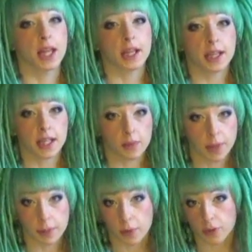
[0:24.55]
letting
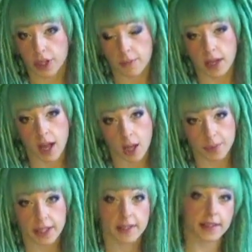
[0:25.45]
people read my
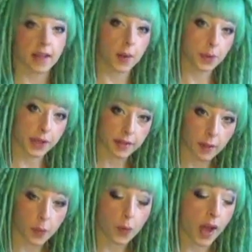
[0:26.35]
comics and not putting them
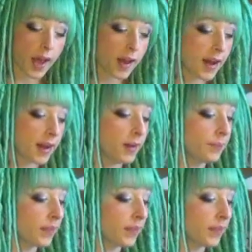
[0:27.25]
away.